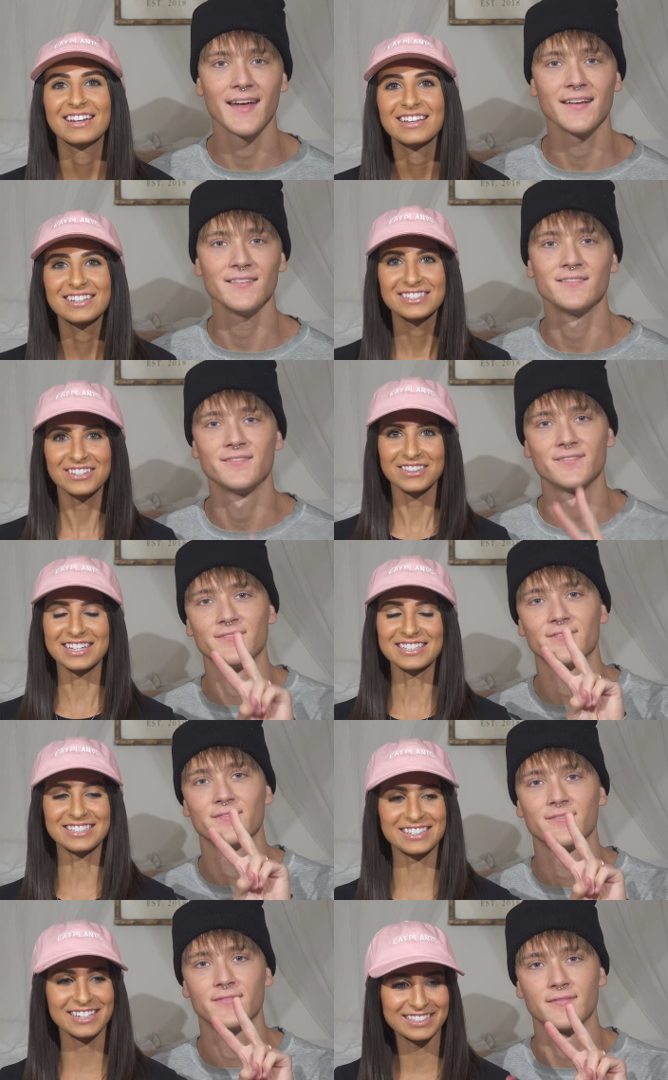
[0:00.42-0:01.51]
Speaker 1: Hi.
Speaker 2: So
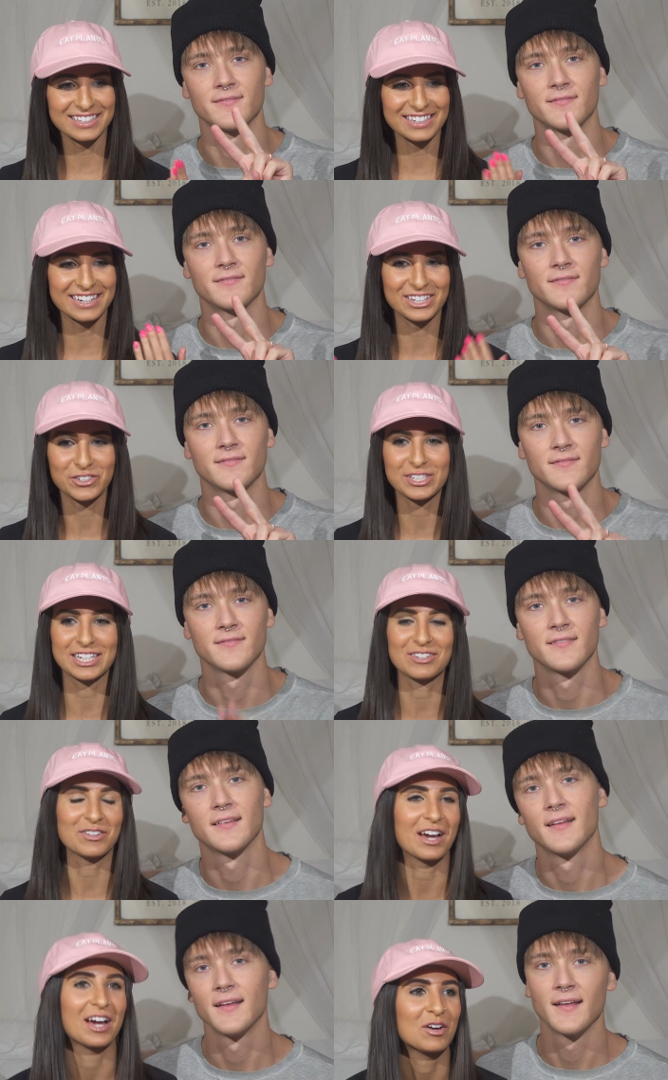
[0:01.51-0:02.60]
this is an interesting
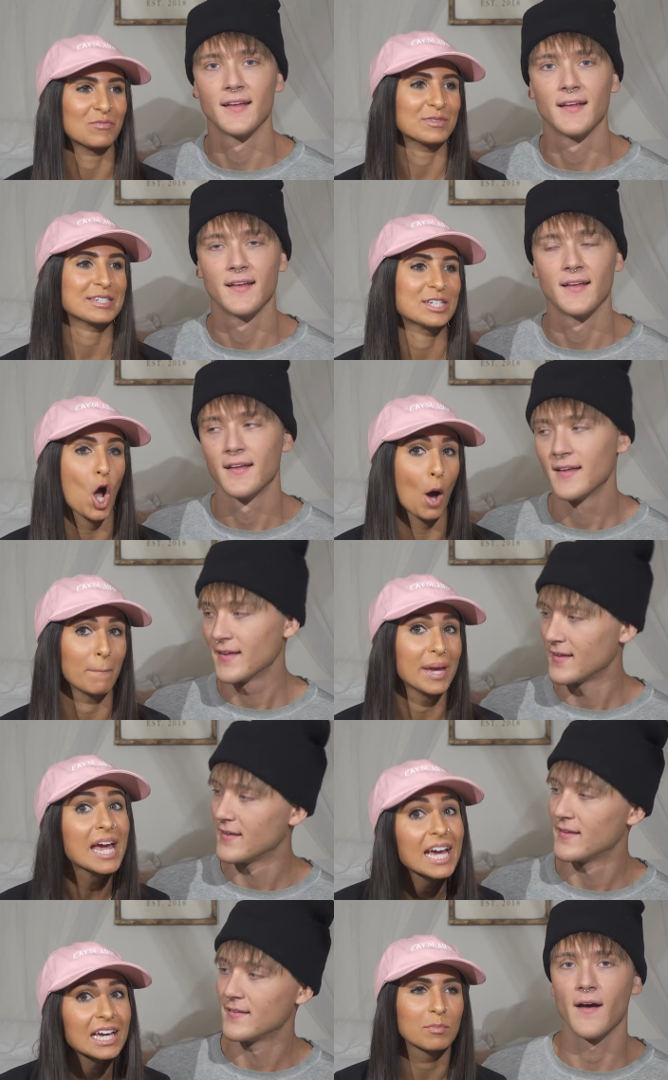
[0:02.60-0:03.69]

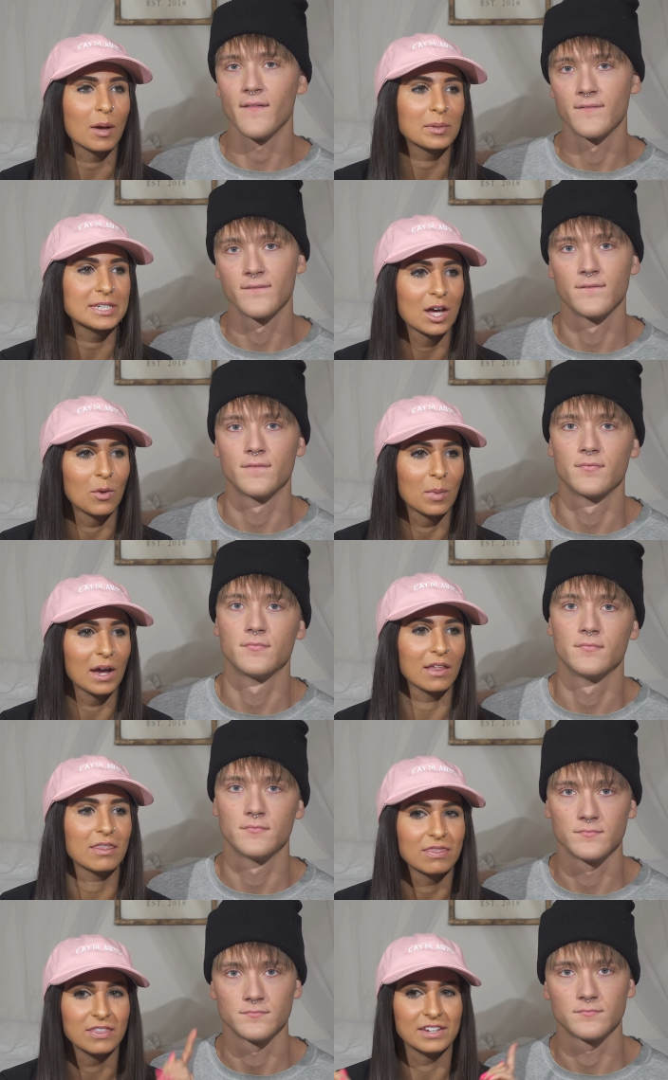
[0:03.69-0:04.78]
topic. You can probably tell by
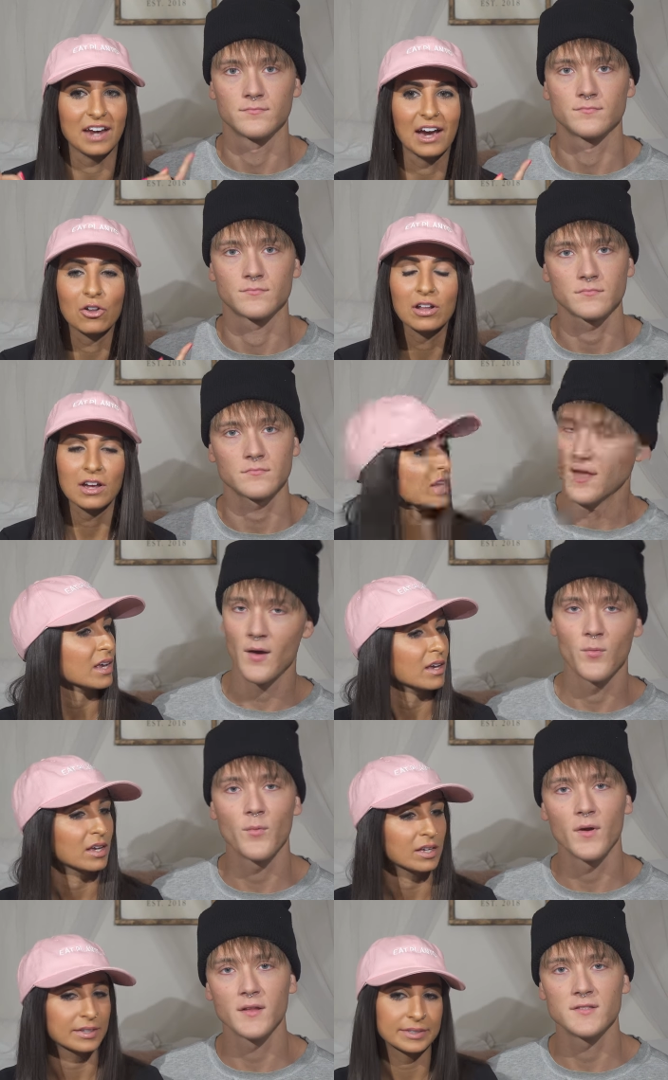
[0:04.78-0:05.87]
the
Speaker 1: title. Yeah, we
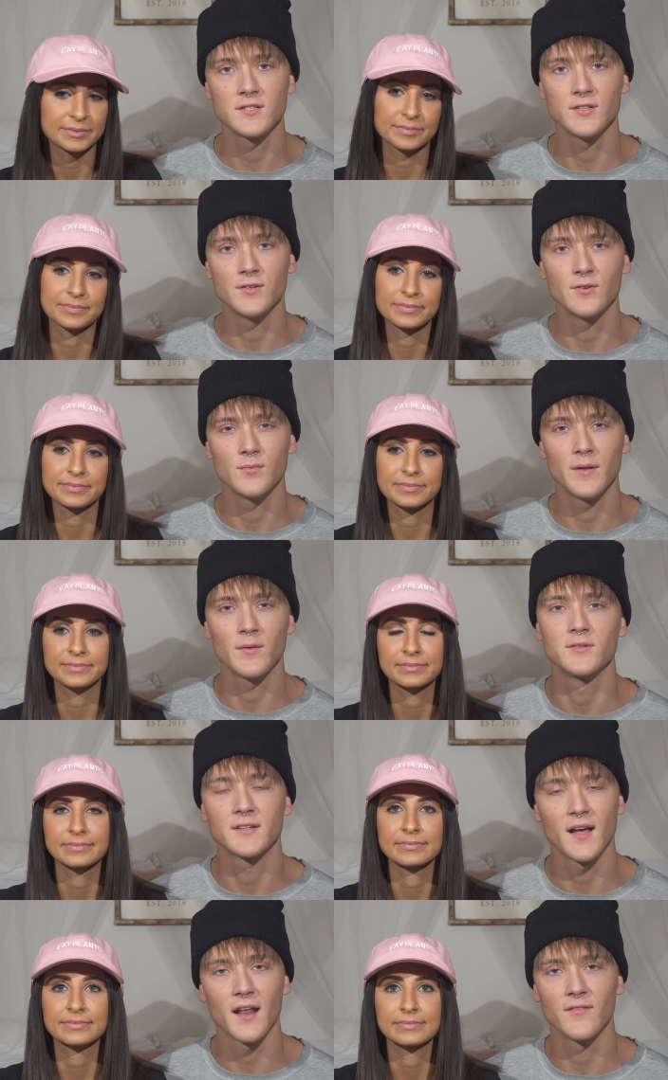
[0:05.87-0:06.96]
wanted to be able to
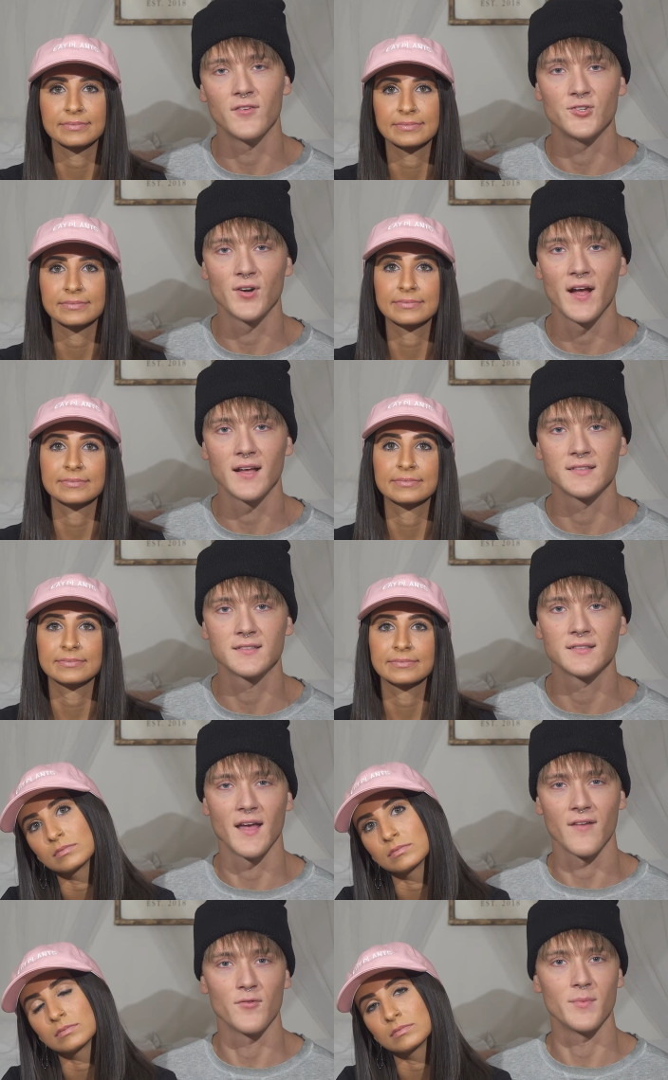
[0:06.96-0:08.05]
kind of address
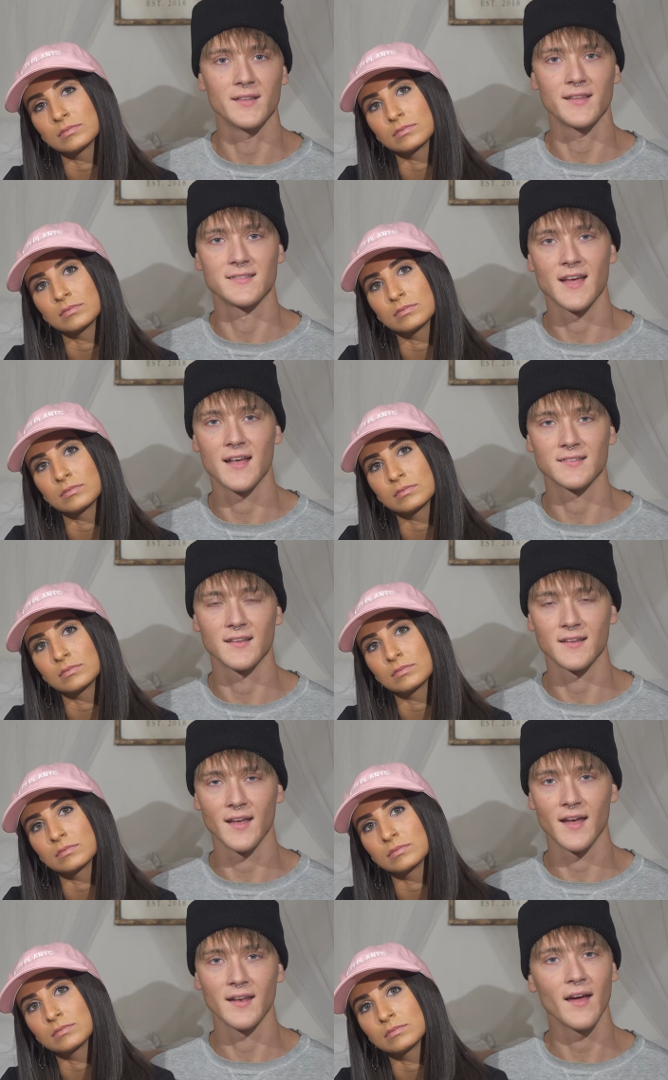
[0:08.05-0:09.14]
everybody that's asking
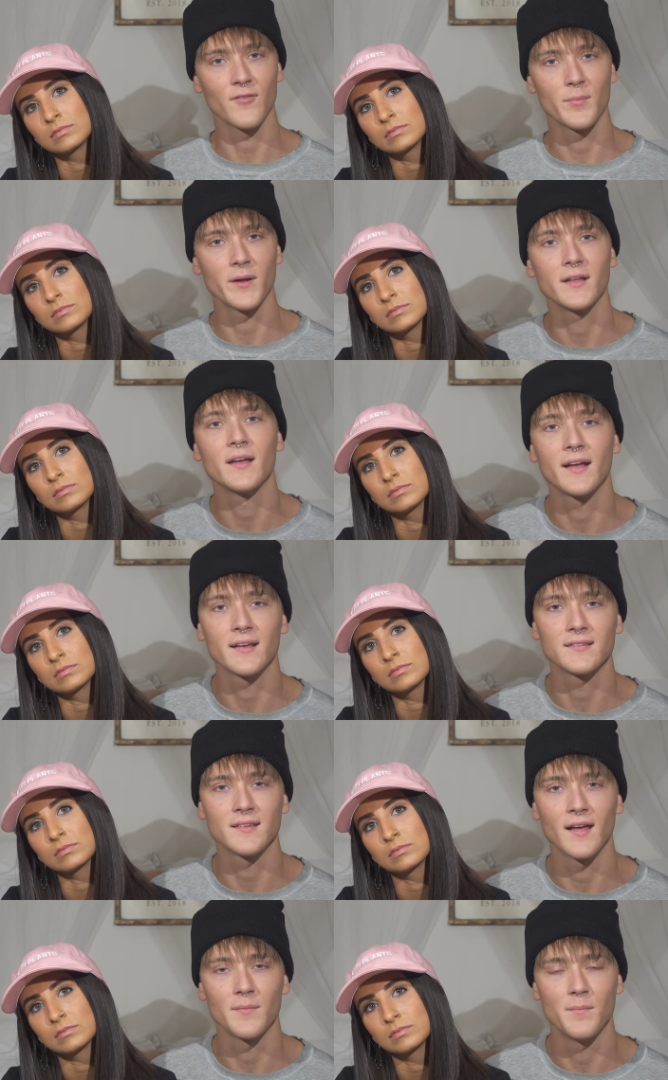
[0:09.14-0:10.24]
and everybody, I guess,
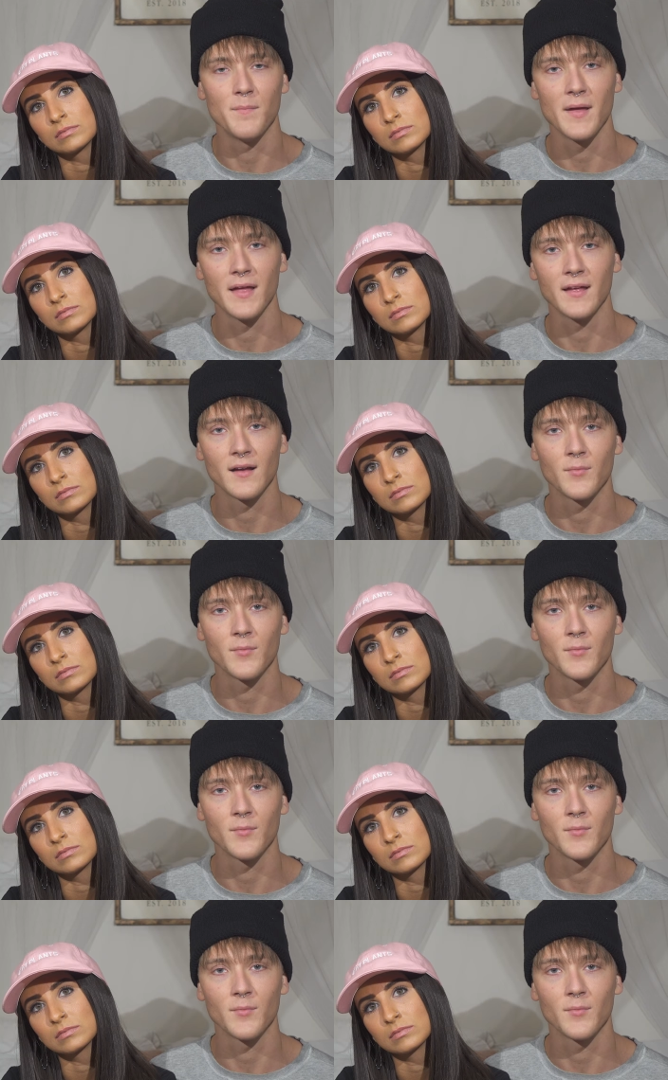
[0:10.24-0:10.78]
that may